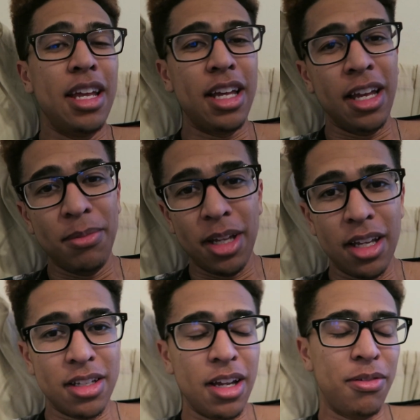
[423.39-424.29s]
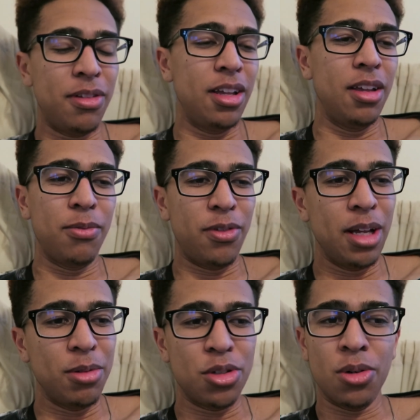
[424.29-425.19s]
He gave me
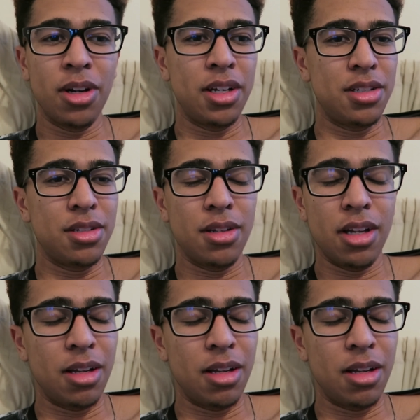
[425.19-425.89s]
anti-inflammatories.